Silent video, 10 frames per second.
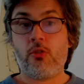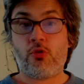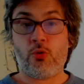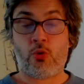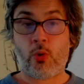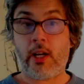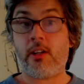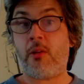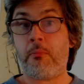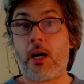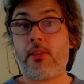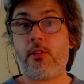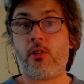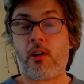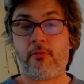to create a
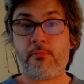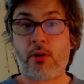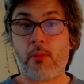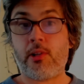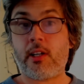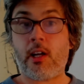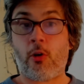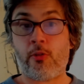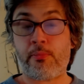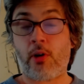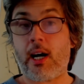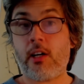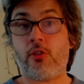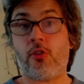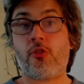method of public health
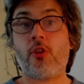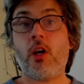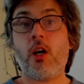practice